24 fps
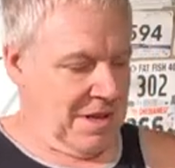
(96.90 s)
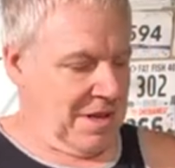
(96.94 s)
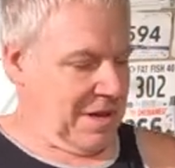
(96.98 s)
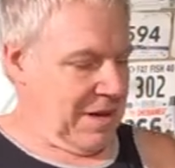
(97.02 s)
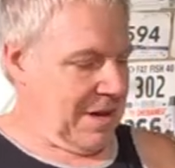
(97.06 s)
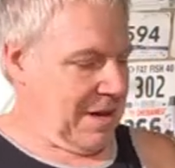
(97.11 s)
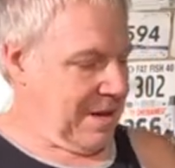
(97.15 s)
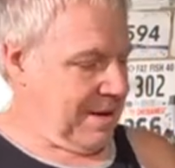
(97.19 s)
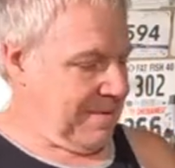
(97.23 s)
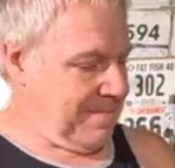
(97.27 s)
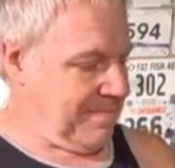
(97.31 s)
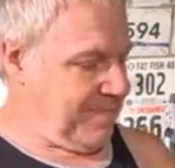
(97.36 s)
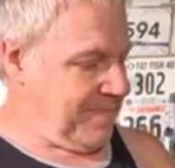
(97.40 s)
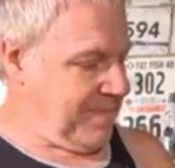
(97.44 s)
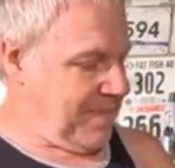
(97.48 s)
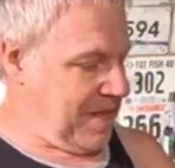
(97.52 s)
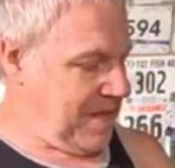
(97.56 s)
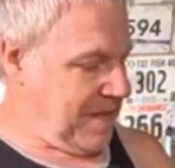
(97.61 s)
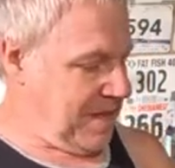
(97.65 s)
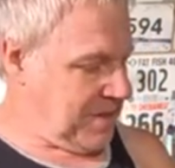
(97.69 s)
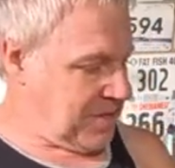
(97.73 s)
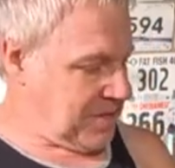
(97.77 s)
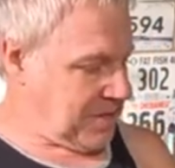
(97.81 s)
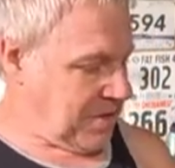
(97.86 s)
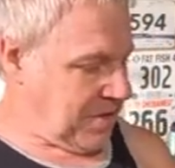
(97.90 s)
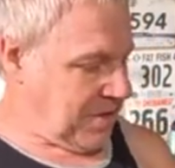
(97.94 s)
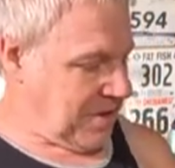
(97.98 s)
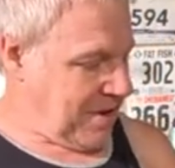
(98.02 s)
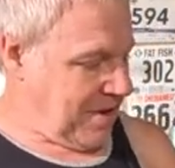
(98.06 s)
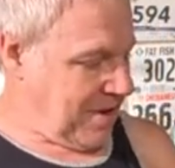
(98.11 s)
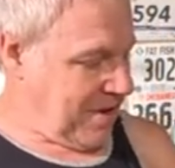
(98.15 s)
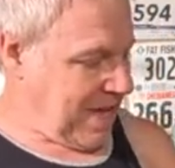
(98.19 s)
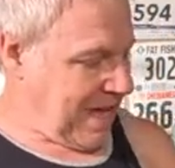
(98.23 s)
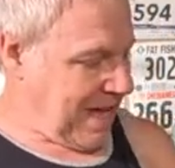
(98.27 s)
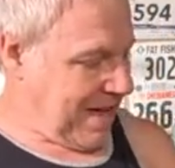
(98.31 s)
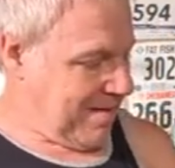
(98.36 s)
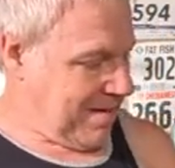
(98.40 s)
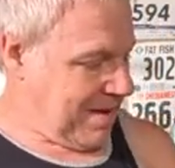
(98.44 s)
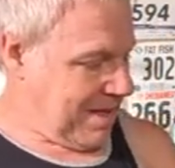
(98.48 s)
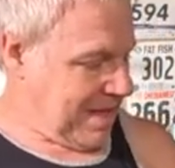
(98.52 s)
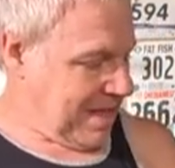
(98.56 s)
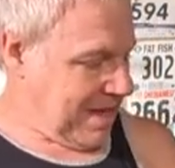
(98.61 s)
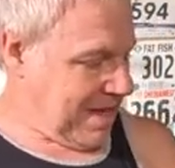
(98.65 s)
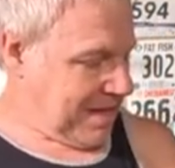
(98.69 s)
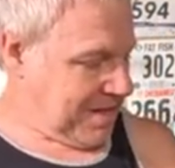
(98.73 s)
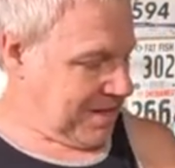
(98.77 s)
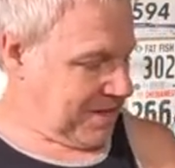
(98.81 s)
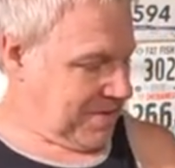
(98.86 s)
Um, so there you have it.
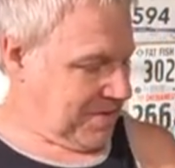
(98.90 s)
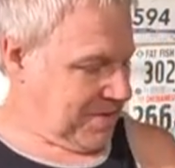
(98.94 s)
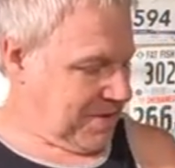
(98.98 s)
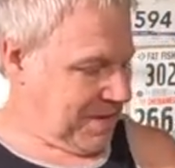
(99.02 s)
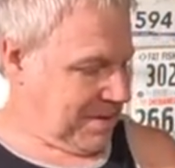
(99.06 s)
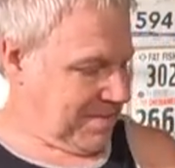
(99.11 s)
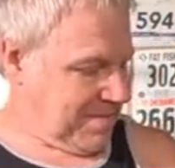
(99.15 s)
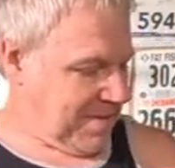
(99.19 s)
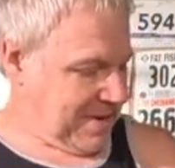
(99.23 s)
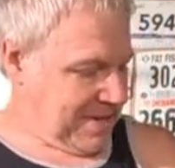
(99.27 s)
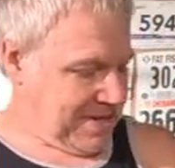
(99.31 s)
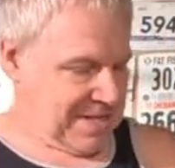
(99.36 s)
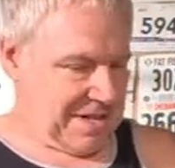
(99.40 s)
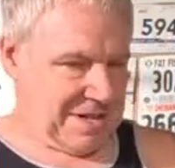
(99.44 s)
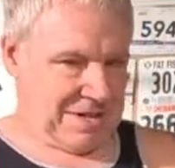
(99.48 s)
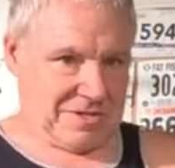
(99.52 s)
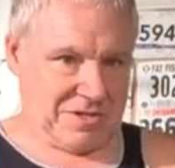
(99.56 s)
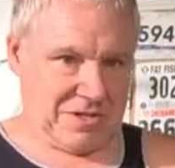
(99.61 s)
That's going up for sale.